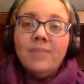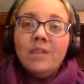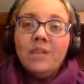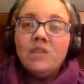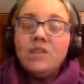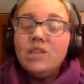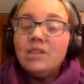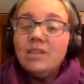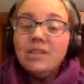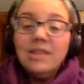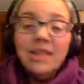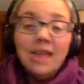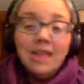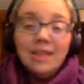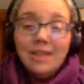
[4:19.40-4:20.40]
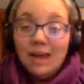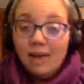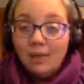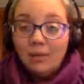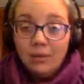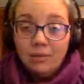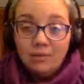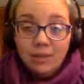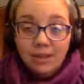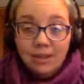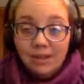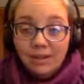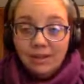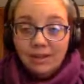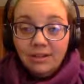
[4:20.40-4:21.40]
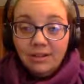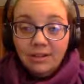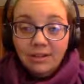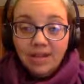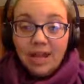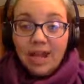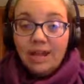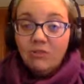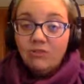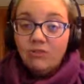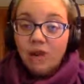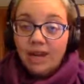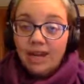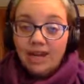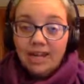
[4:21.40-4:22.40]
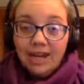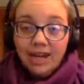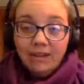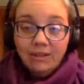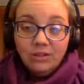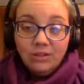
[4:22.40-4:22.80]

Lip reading: just let that thought be there and ride it out.